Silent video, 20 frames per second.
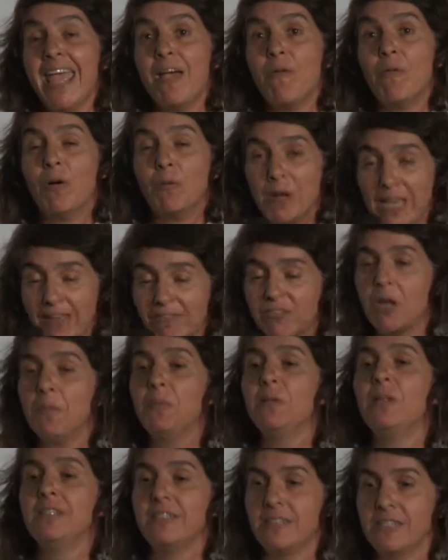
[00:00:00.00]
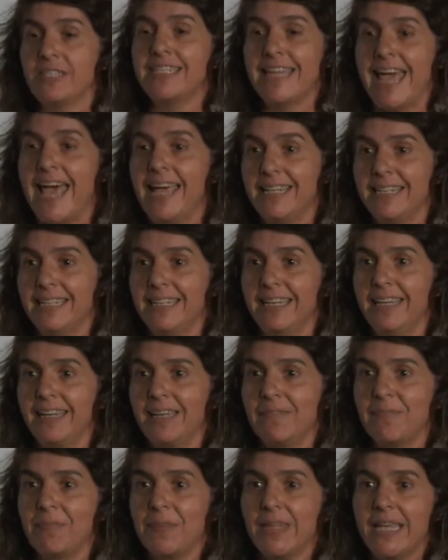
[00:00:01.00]
What we have trouble
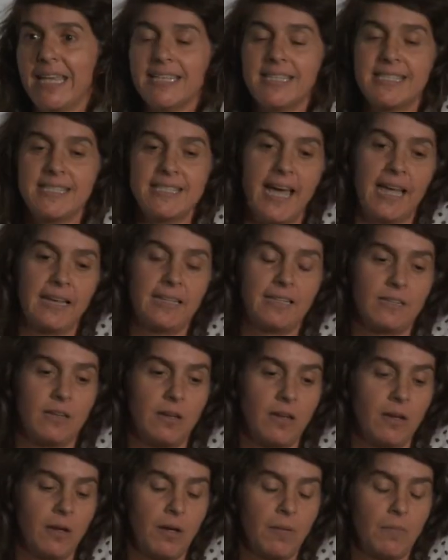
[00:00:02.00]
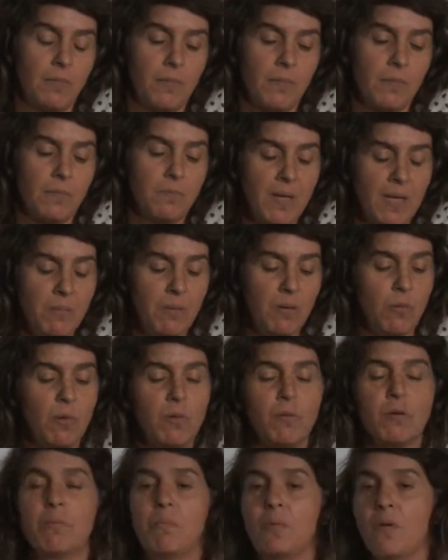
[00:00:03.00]
understanding is that maybe we
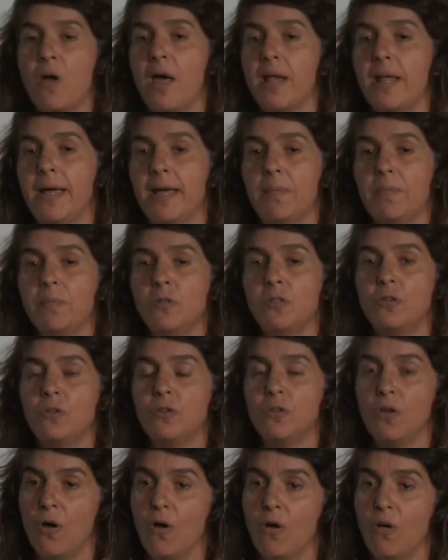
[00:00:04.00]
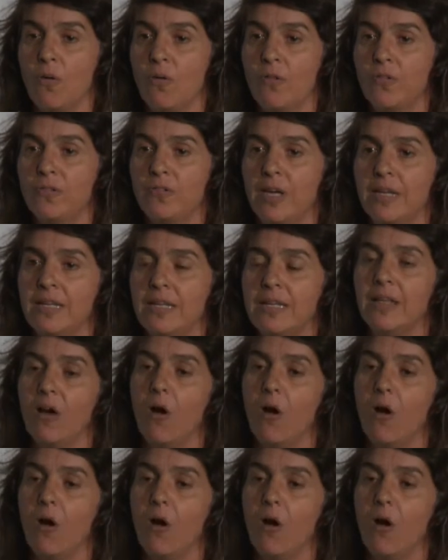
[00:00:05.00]
were brought up to know that